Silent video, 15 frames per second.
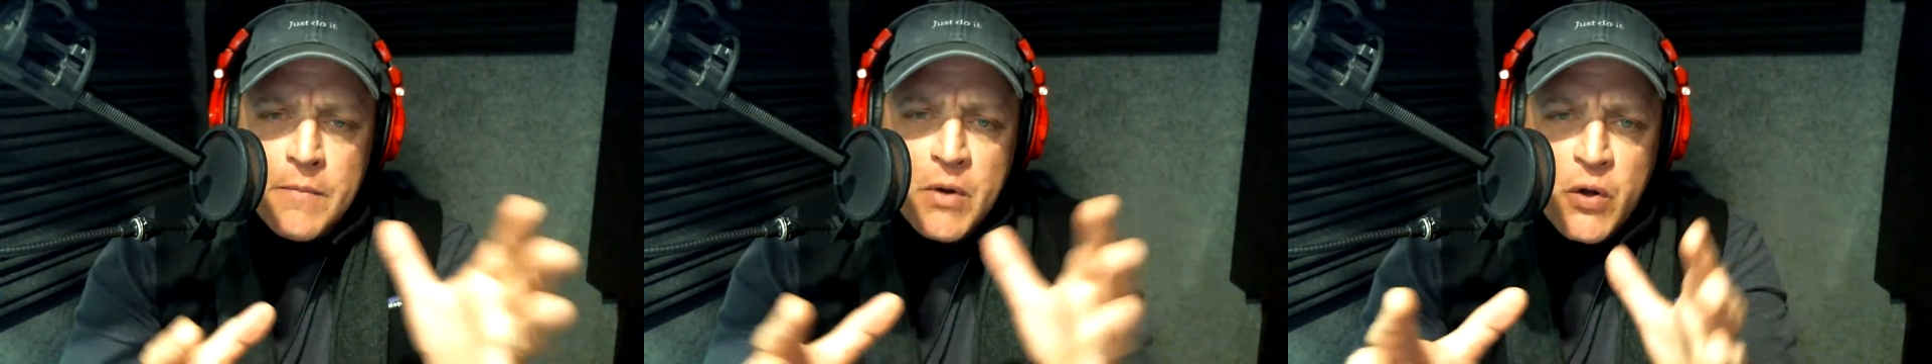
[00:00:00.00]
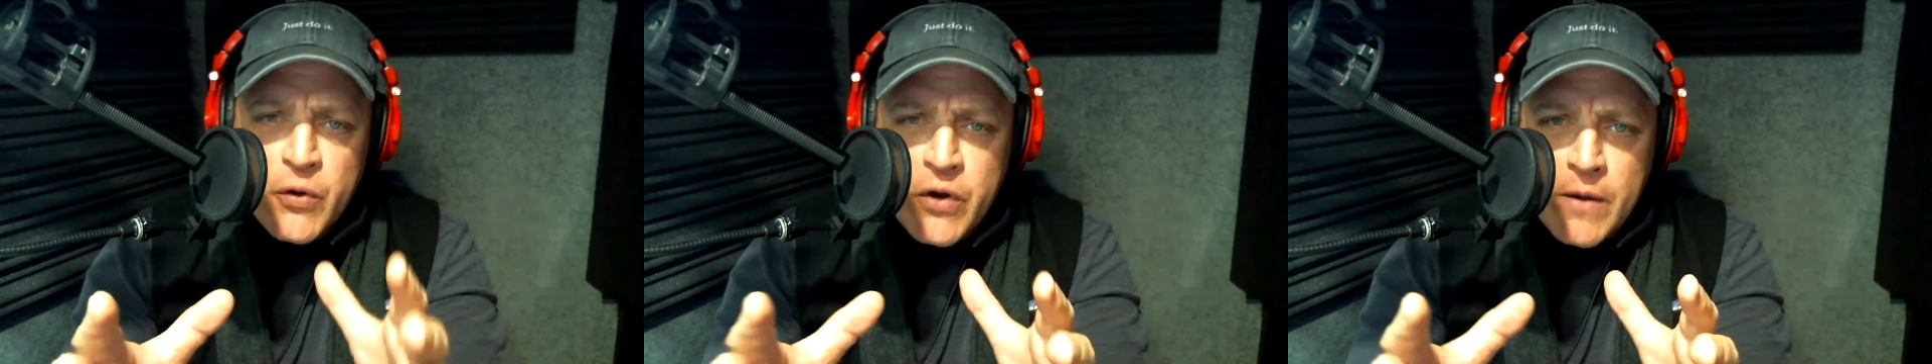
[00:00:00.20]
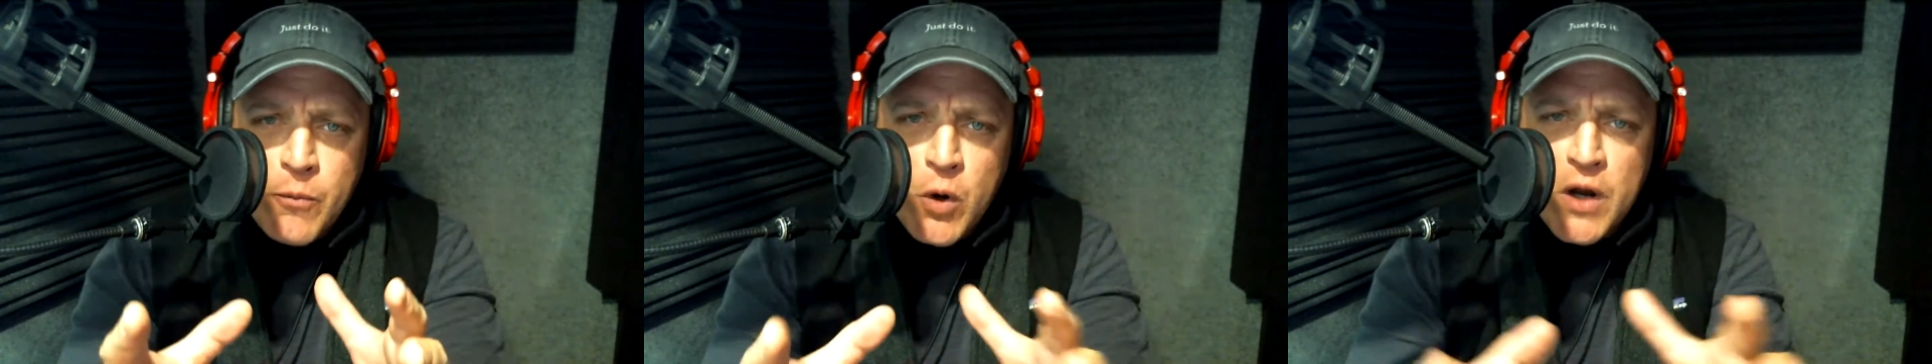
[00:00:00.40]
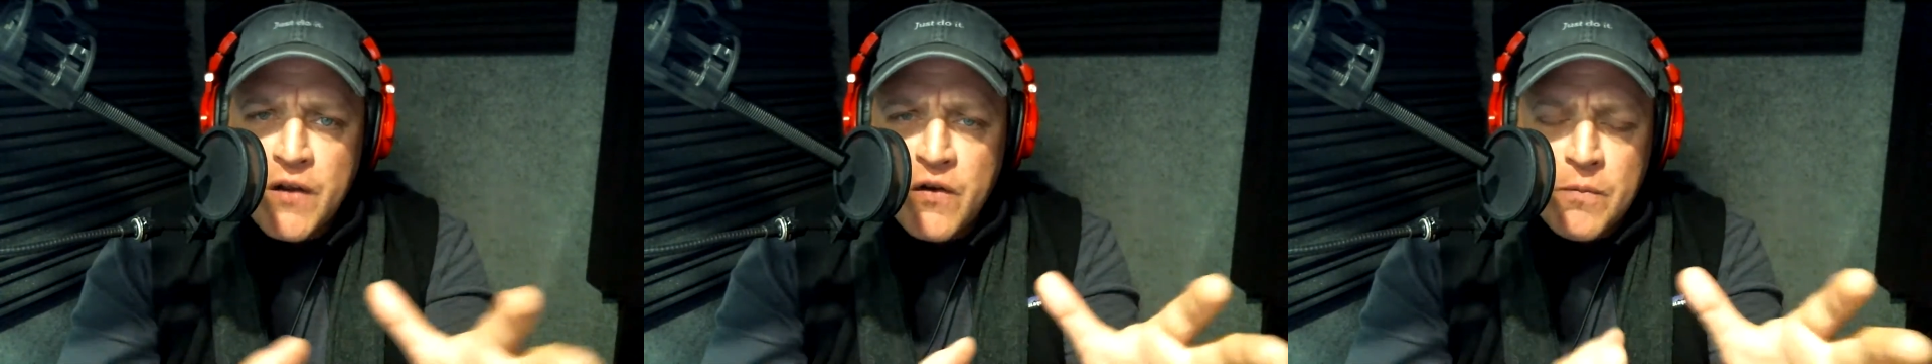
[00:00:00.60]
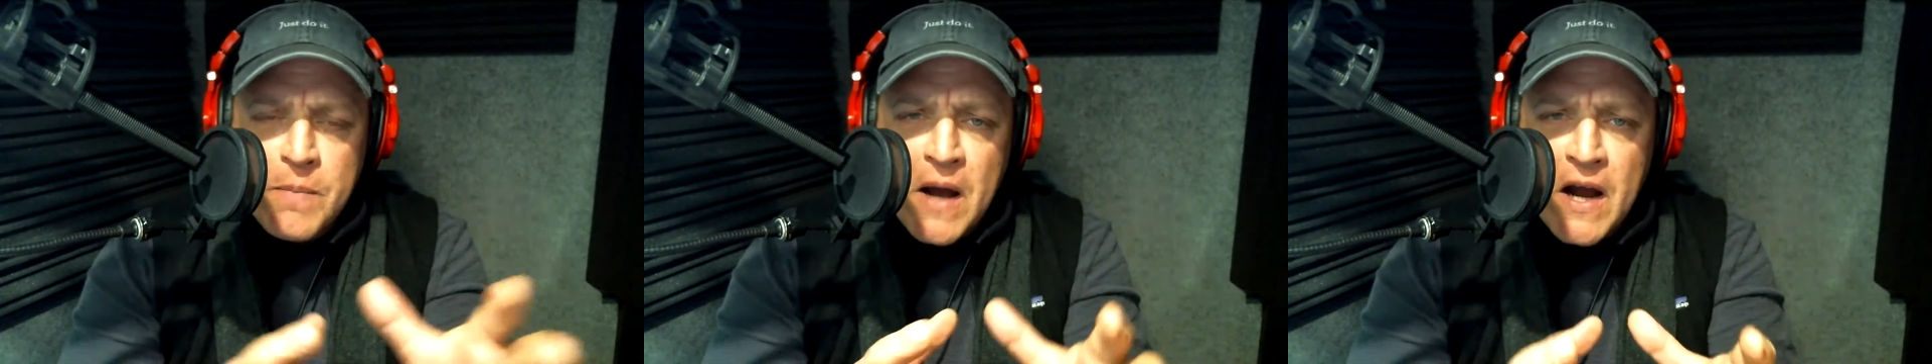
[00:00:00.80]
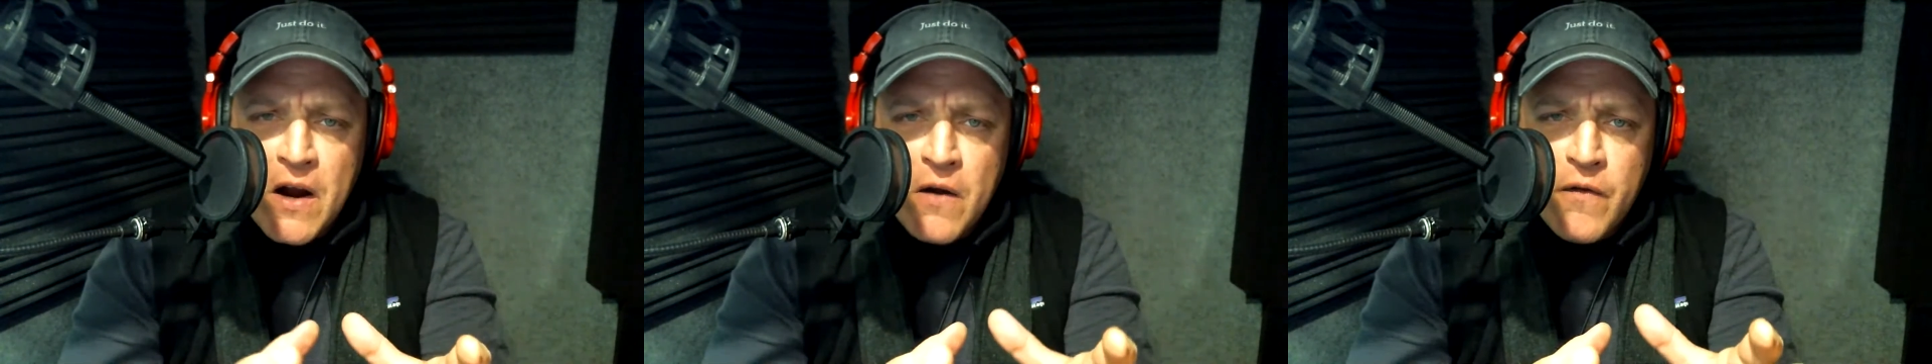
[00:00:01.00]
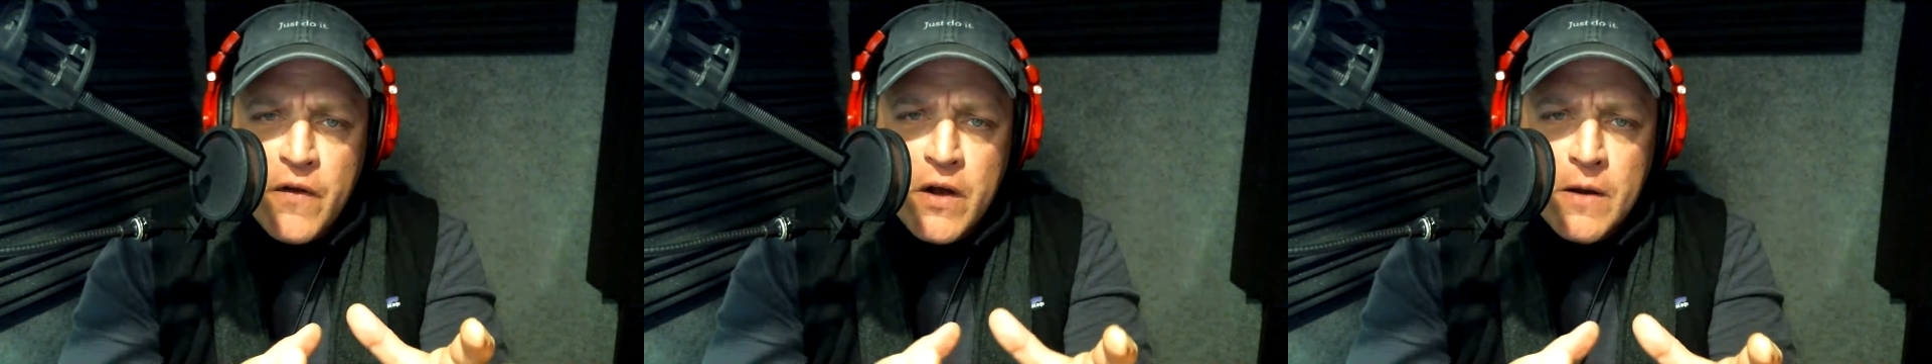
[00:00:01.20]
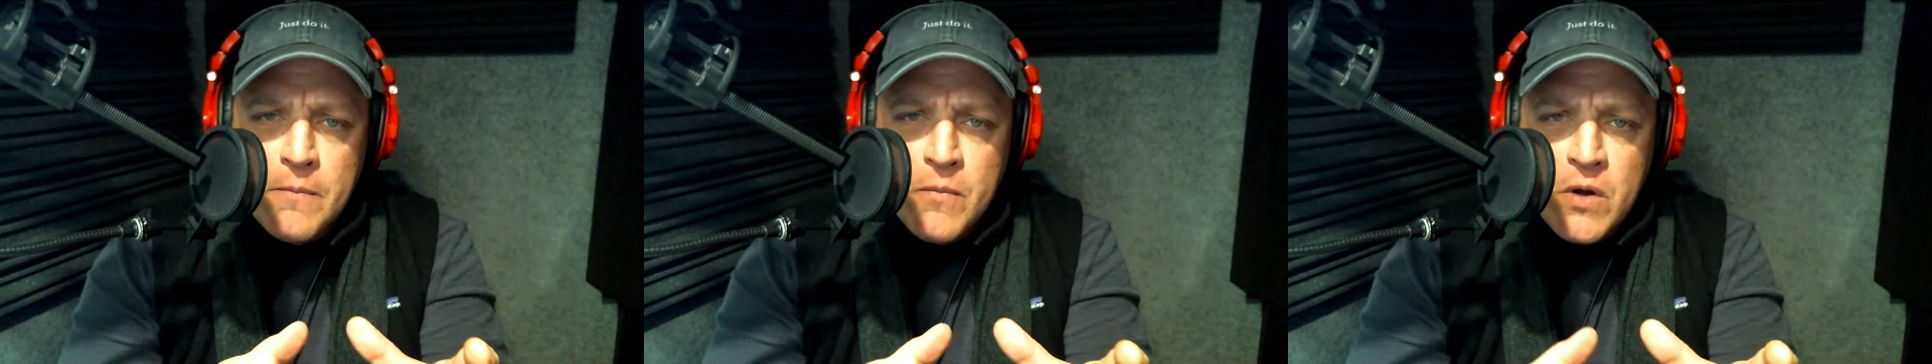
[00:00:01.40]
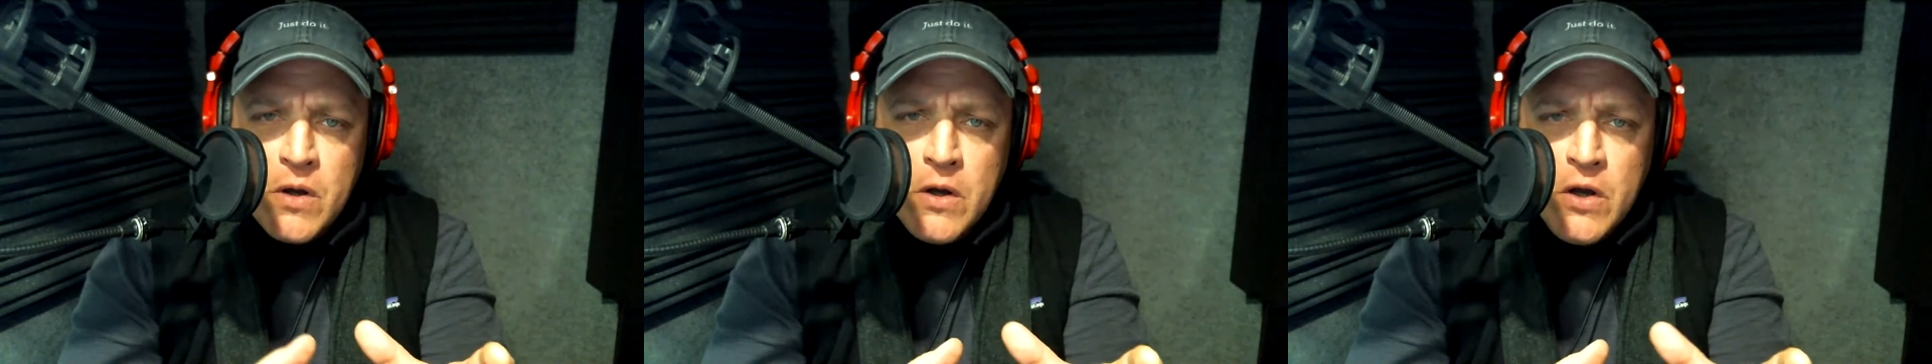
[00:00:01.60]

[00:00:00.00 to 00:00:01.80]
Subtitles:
built up, what inspired them,